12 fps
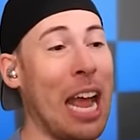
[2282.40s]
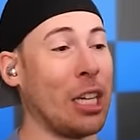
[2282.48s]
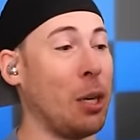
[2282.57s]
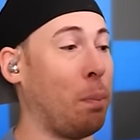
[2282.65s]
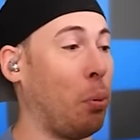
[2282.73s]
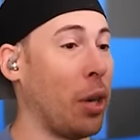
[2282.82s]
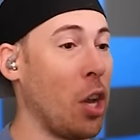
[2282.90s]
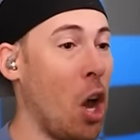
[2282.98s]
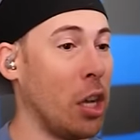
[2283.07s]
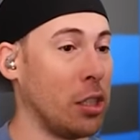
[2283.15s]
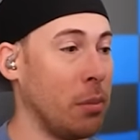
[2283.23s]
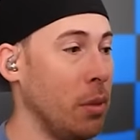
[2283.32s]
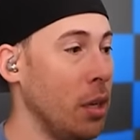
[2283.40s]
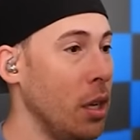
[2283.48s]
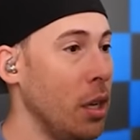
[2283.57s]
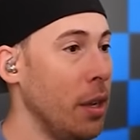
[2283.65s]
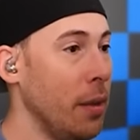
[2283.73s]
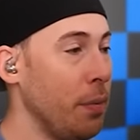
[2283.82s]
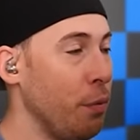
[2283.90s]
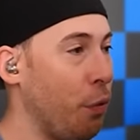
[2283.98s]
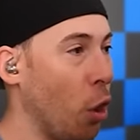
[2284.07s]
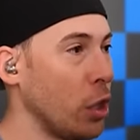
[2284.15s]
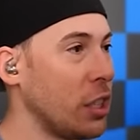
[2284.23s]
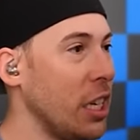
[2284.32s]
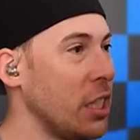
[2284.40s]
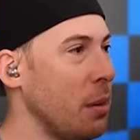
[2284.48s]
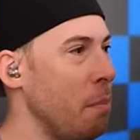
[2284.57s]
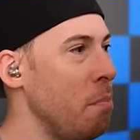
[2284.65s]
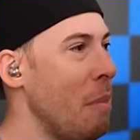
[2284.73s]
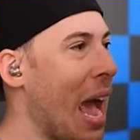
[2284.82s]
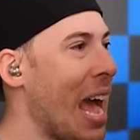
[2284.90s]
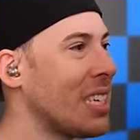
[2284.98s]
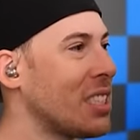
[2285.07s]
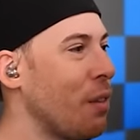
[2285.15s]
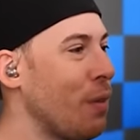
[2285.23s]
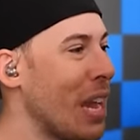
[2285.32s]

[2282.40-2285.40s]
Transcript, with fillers: actually pretty awesome. Versus Mask of